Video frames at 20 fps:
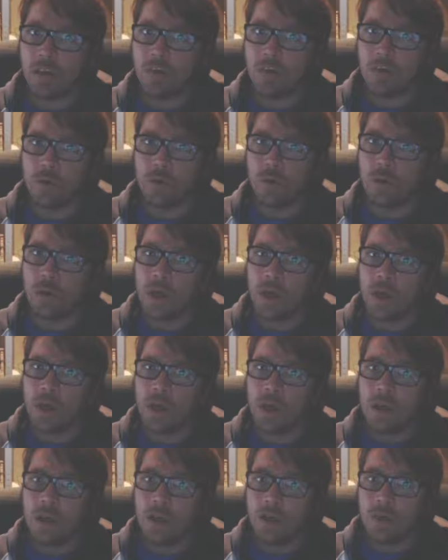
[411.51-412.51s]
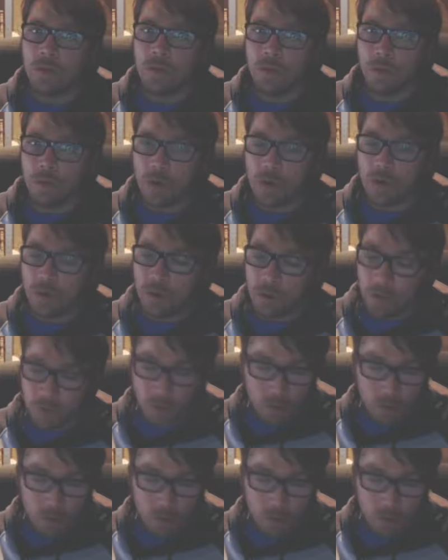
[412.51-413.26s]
So you would do